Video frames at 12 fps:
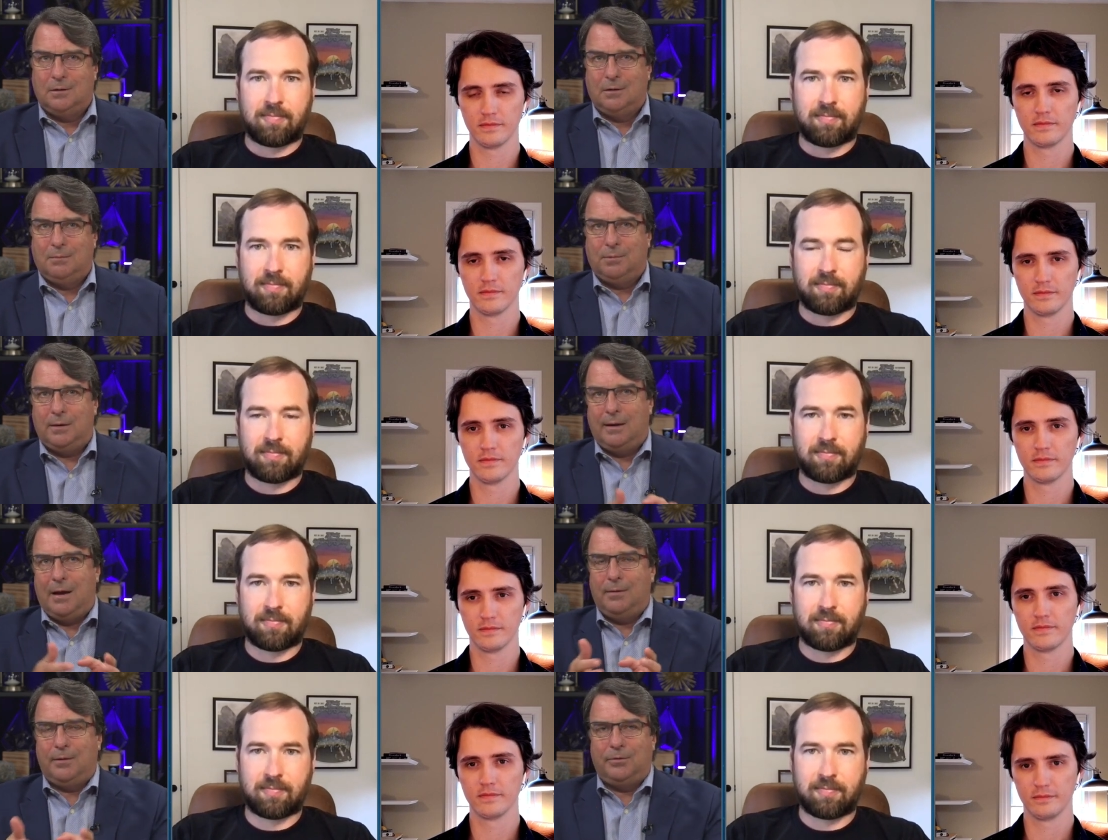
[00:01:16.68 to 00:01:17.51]
Speaker 1: but
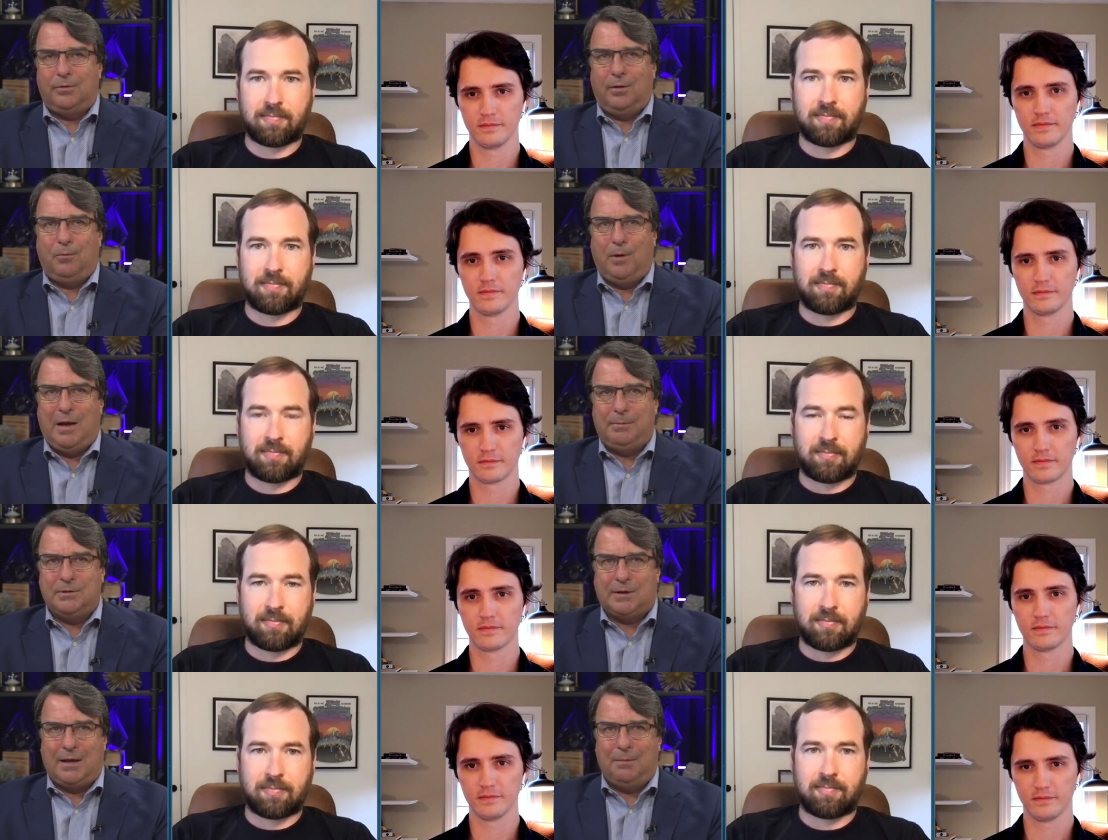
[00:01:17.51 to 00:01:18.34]
now that the web
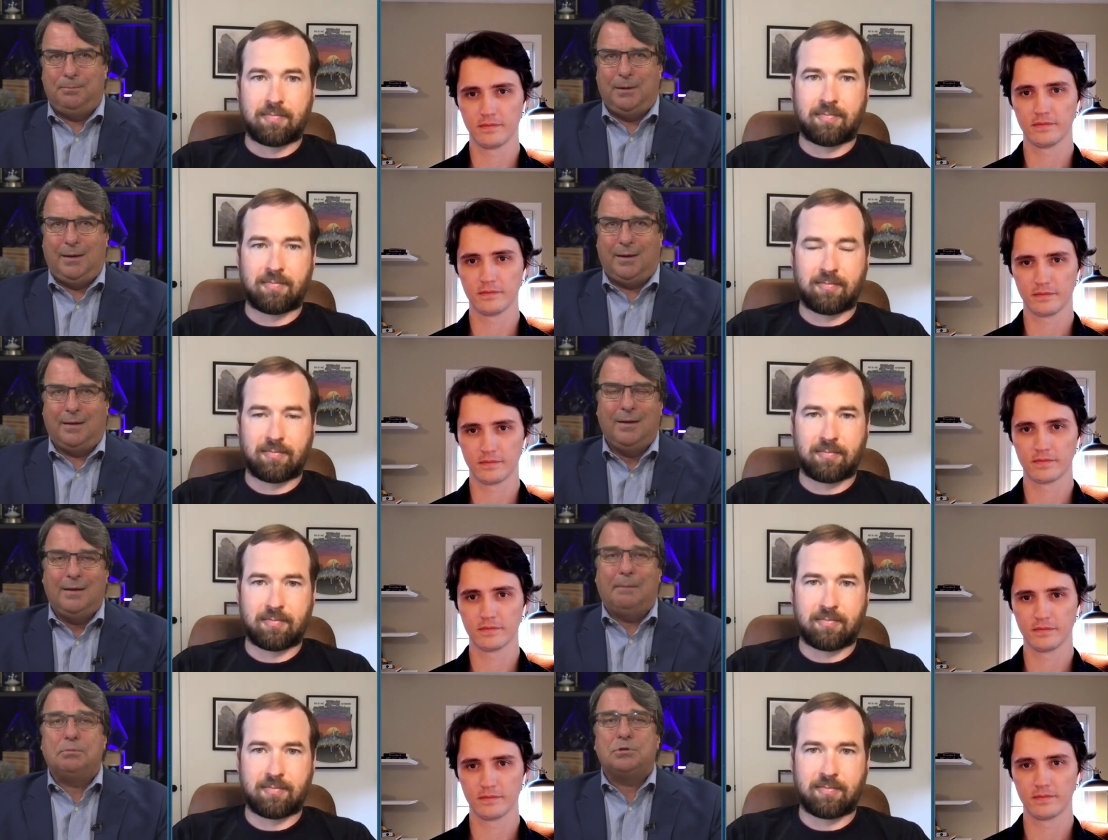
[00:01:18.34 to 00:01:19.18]
is kind of being
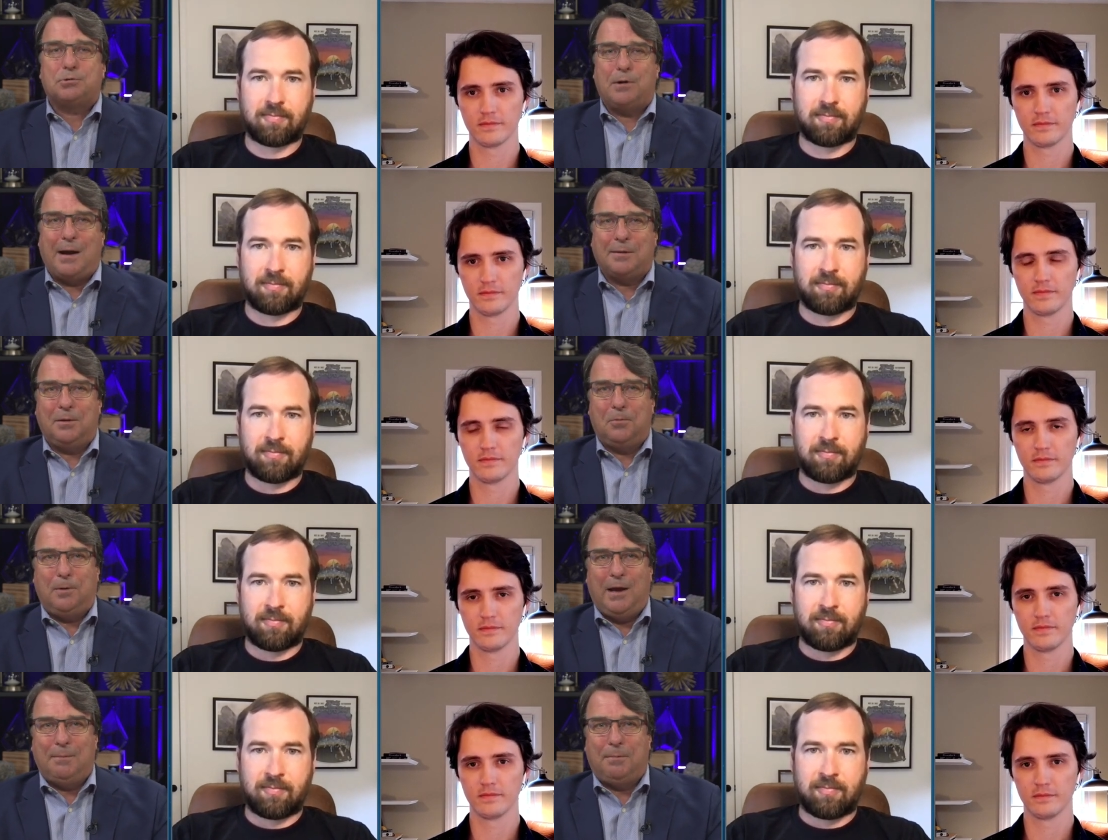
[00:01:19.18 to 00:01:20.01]
abstracted
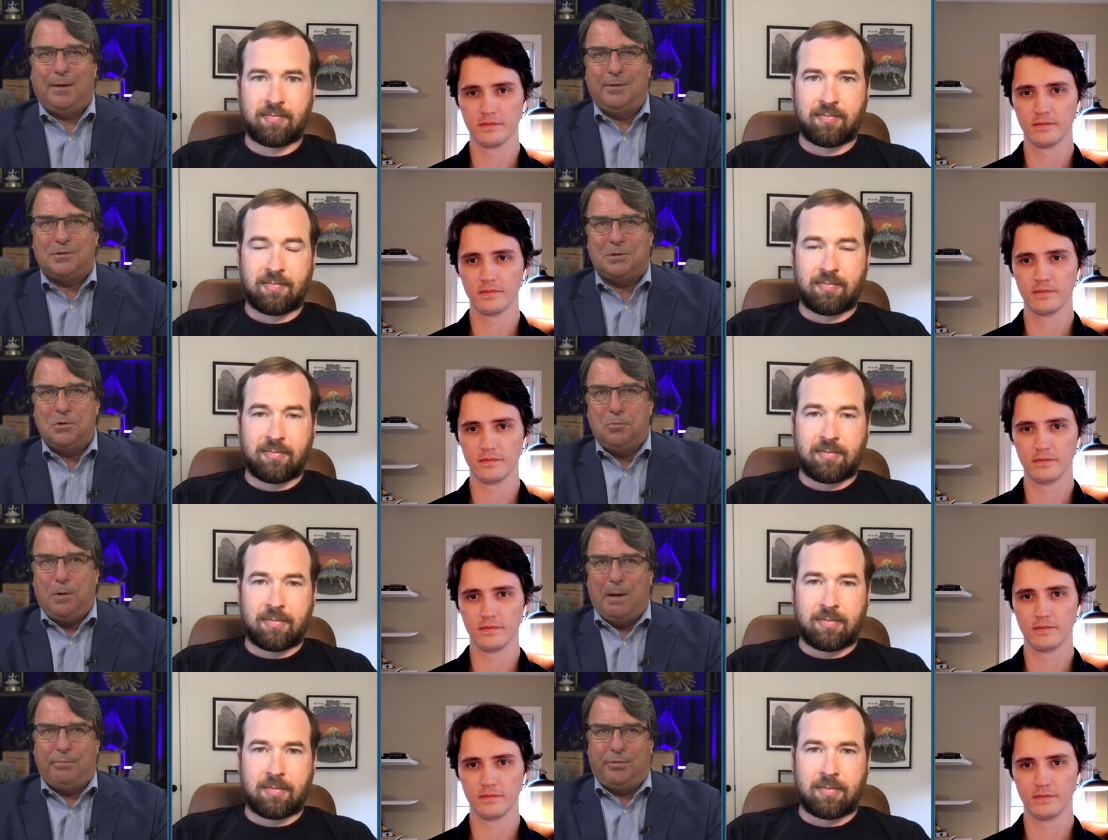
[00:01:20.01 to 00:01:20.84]
away by this new
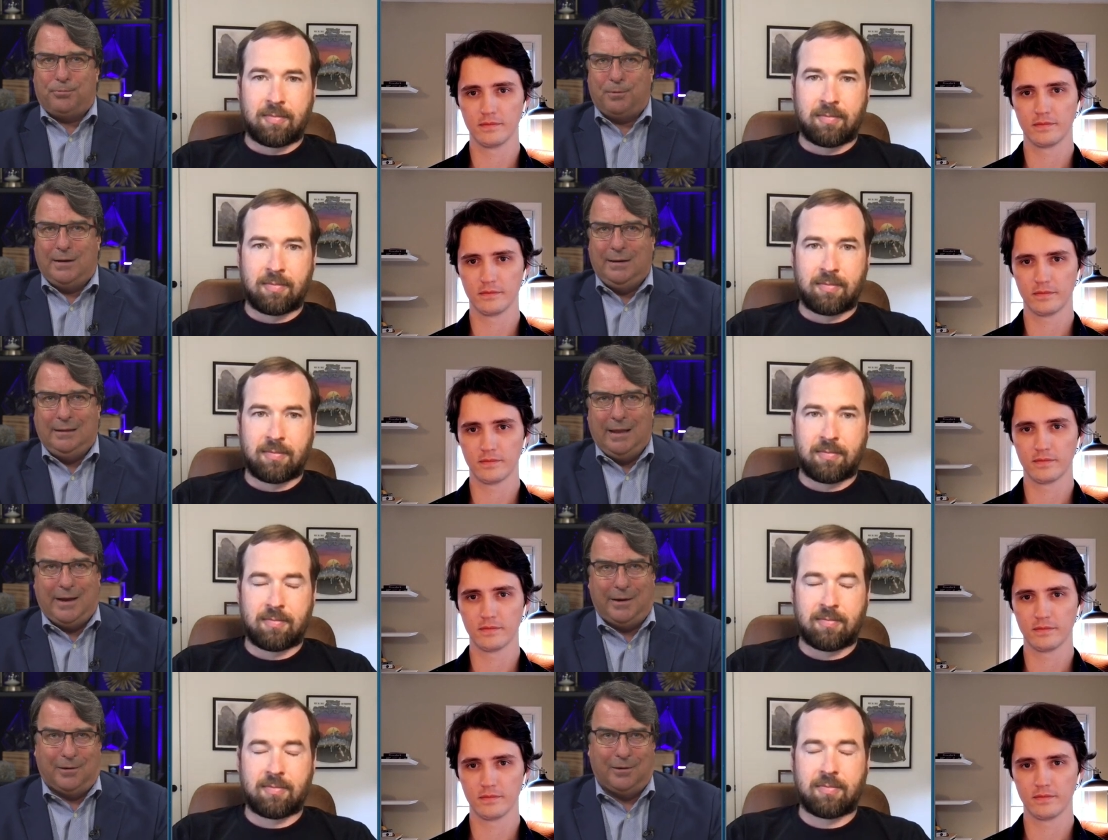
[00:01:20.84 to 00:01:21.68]
web three
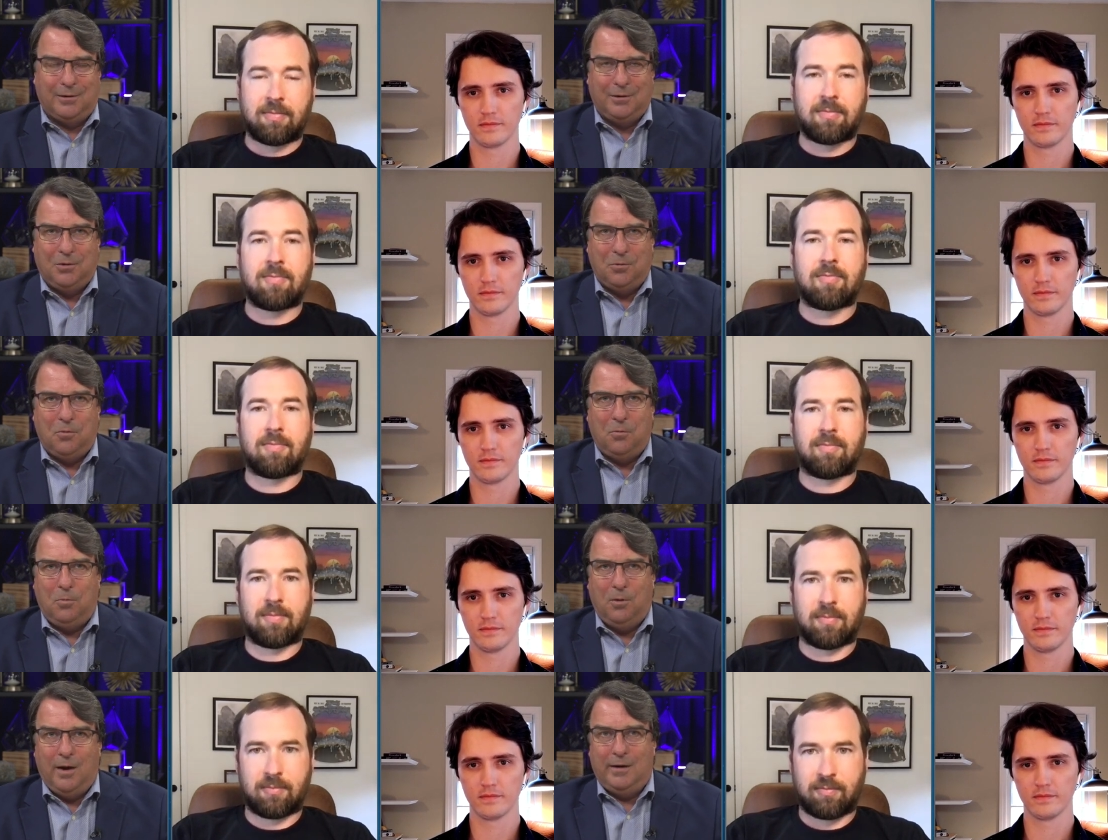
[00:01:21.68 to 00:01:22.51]
layer,
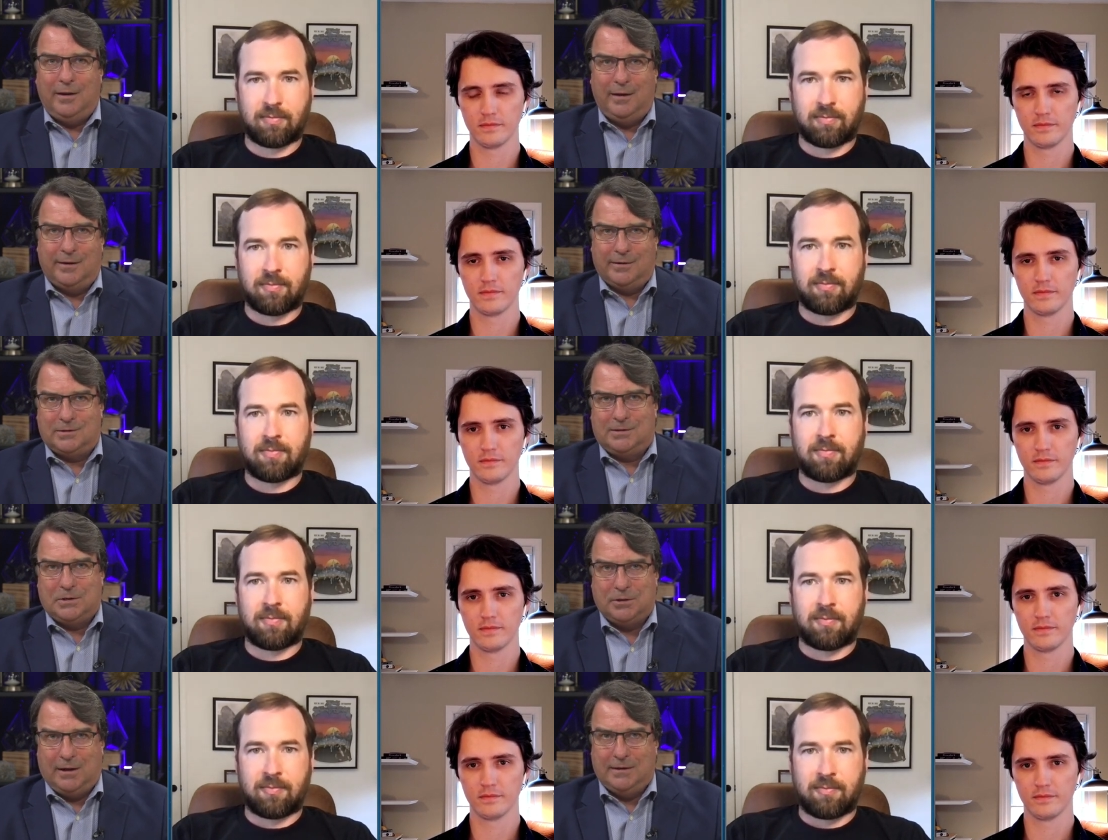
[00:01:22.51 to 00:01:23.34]
what is
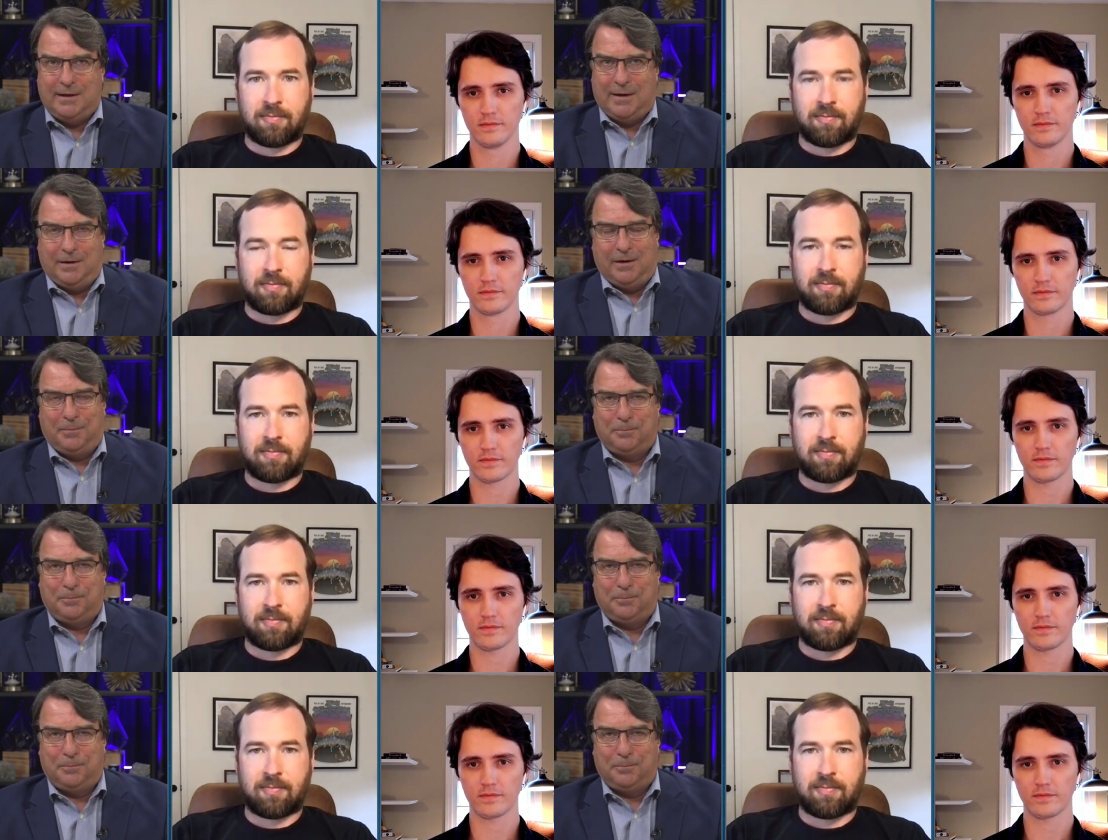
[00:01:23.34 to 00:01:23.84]
digital identity?